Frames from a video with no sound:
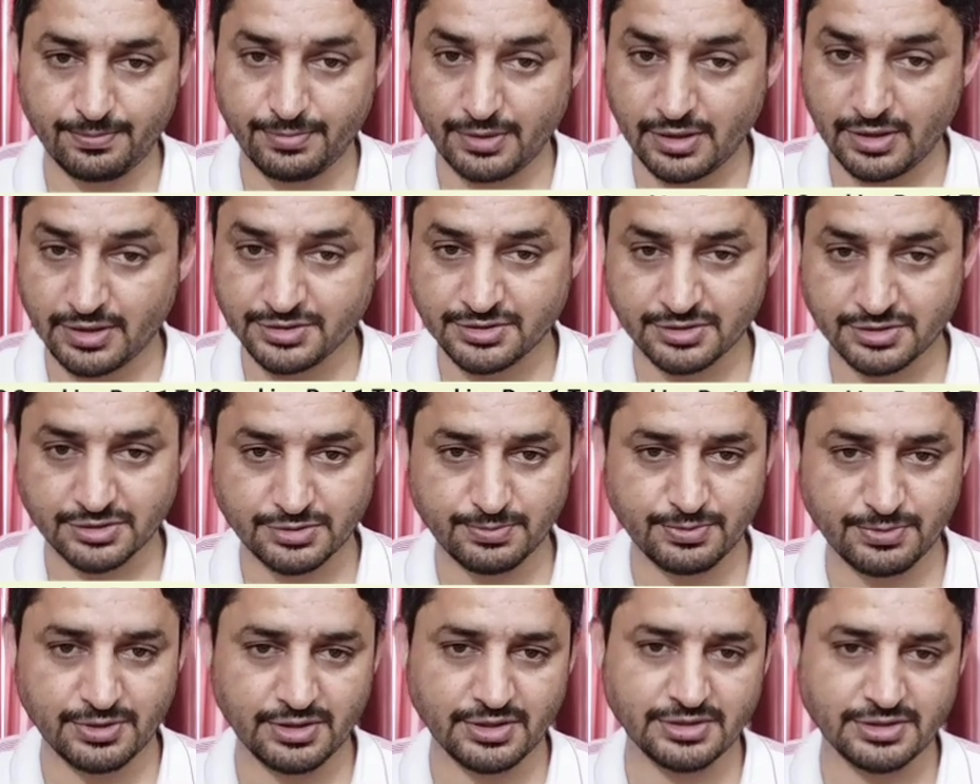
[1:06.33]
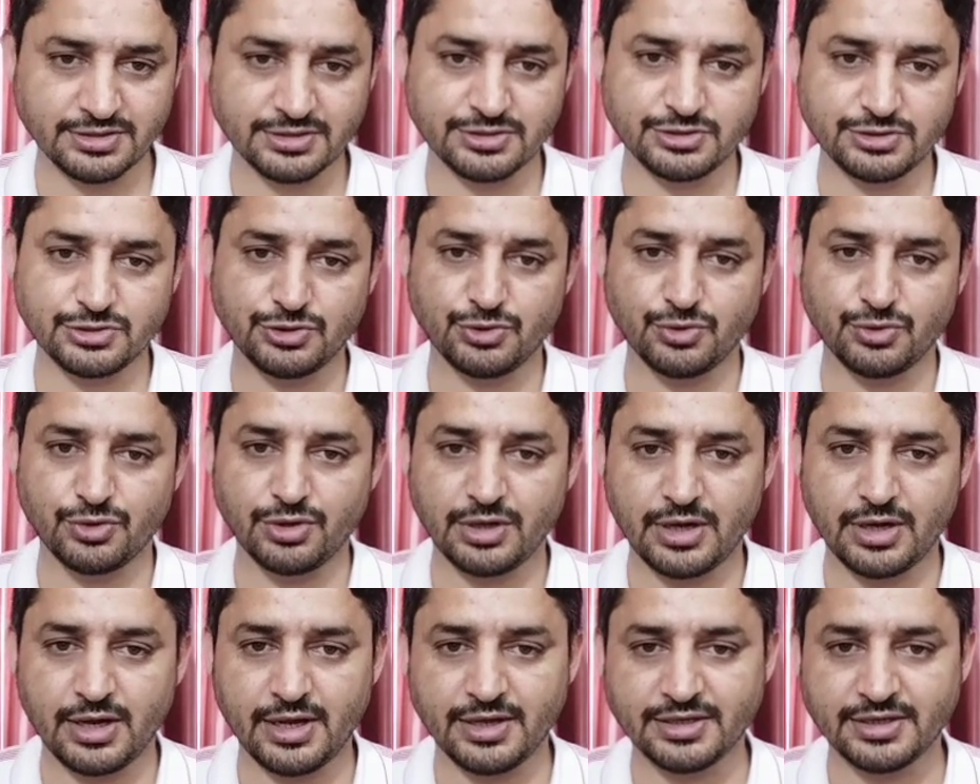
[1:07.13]
past experiences,
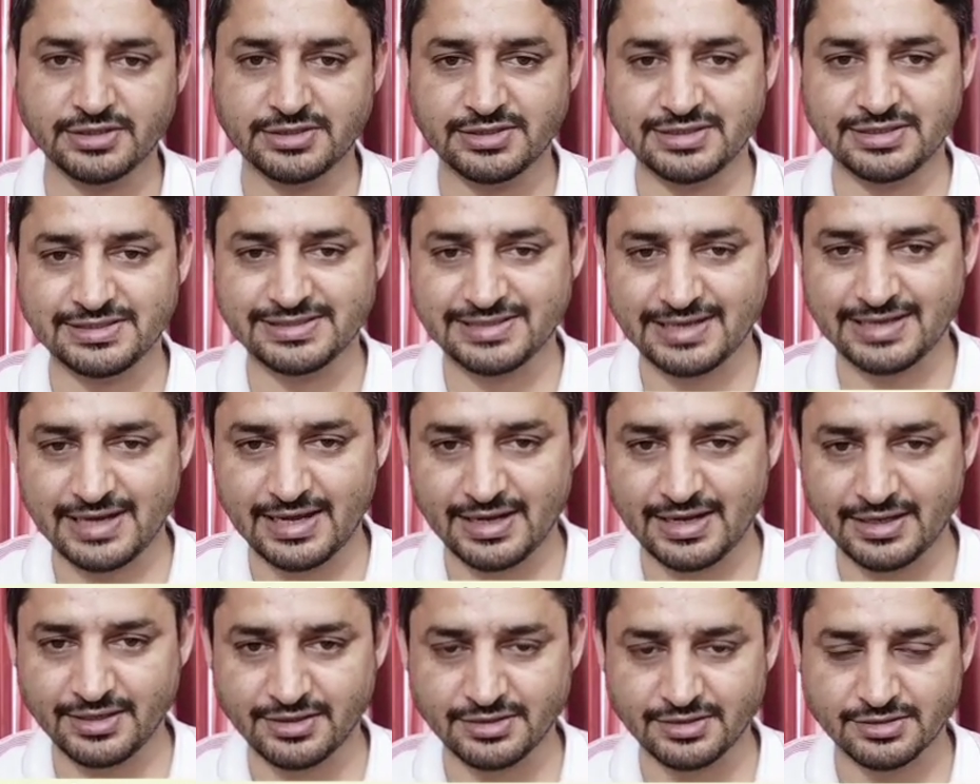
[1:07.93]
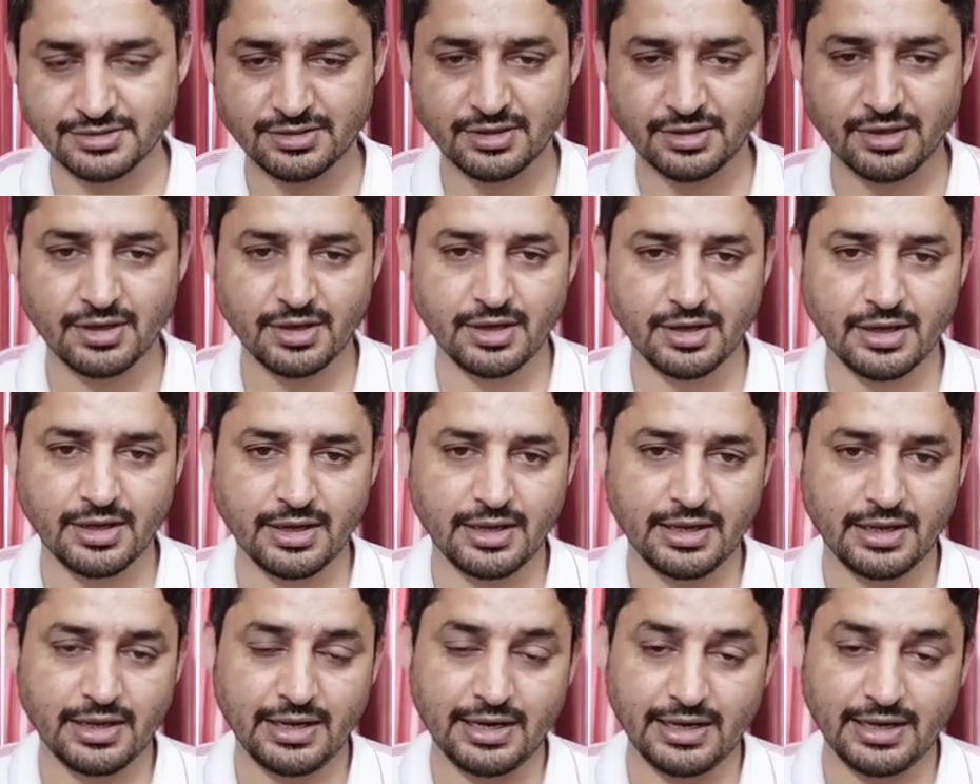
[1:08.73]
your likes, dislikes,
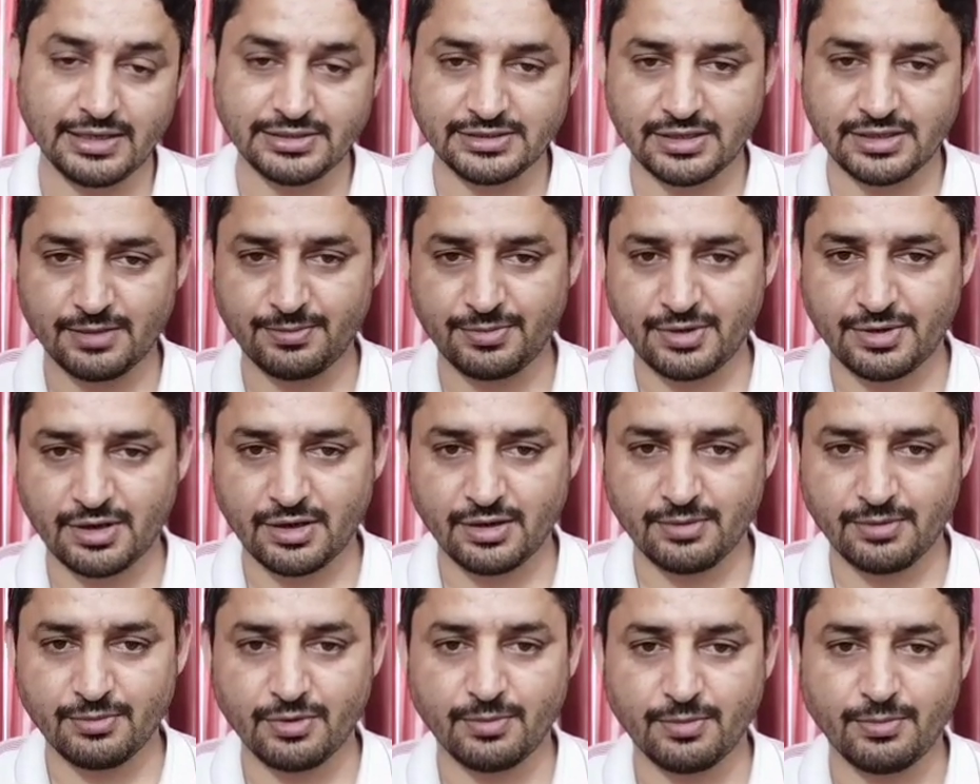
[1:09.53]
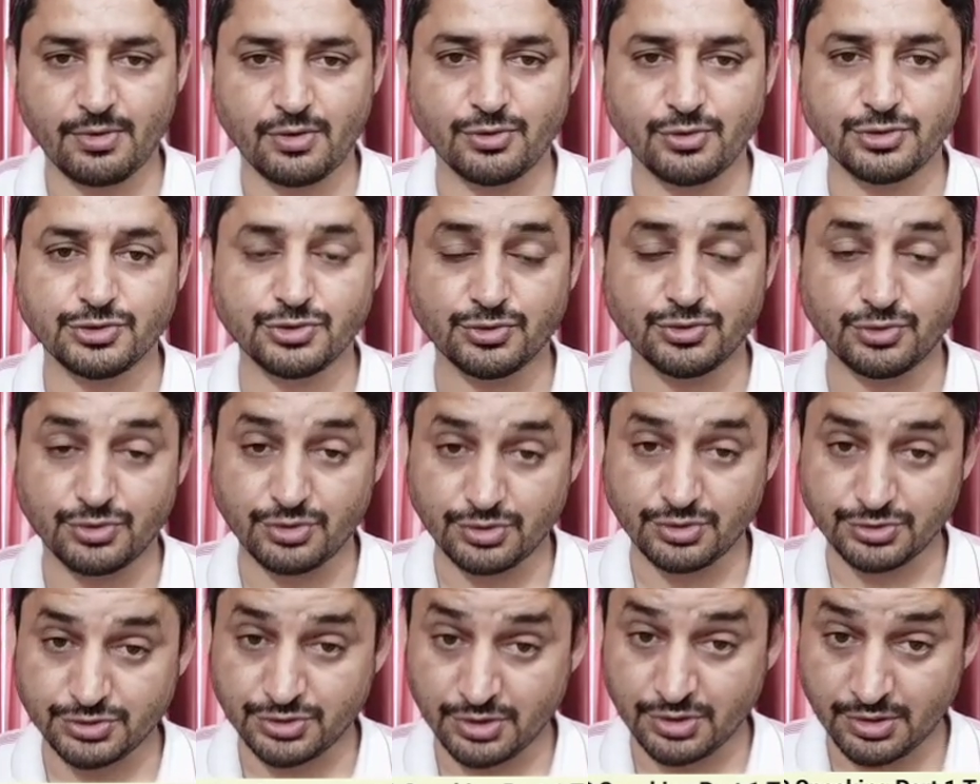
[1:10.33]
and sometime about your
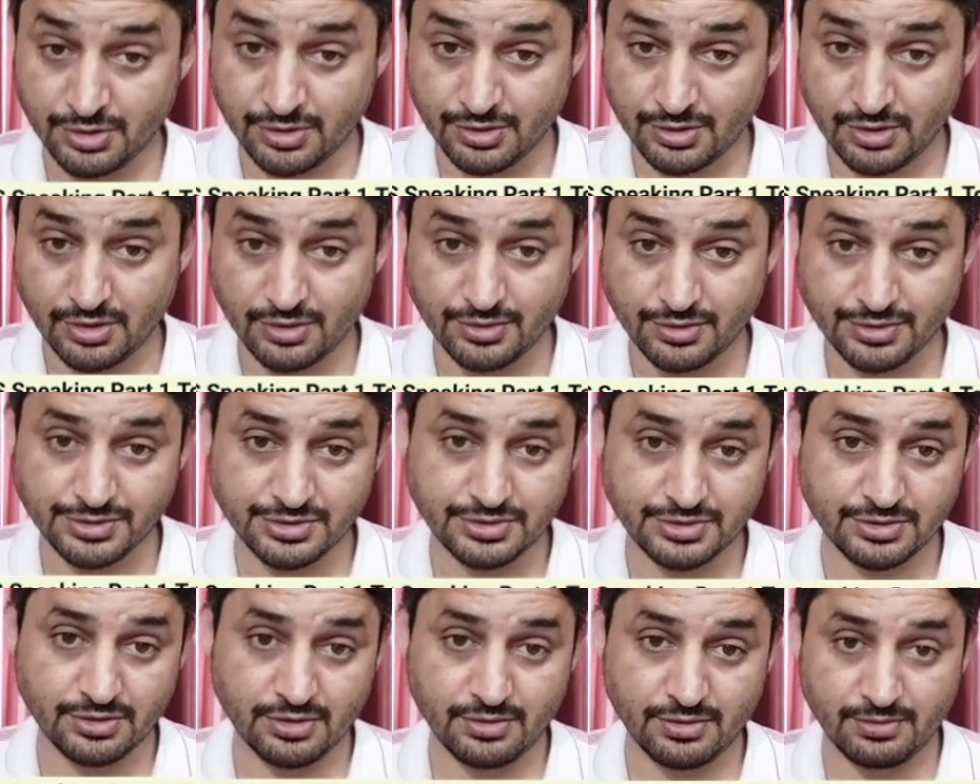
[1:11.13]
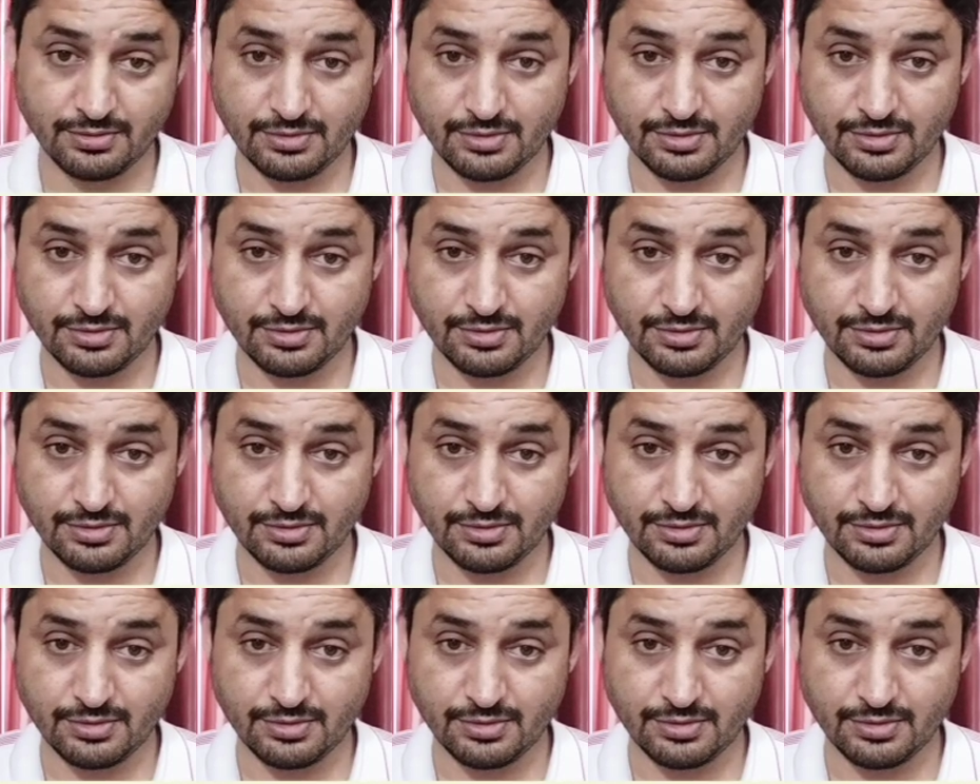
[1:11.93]
general knowledge.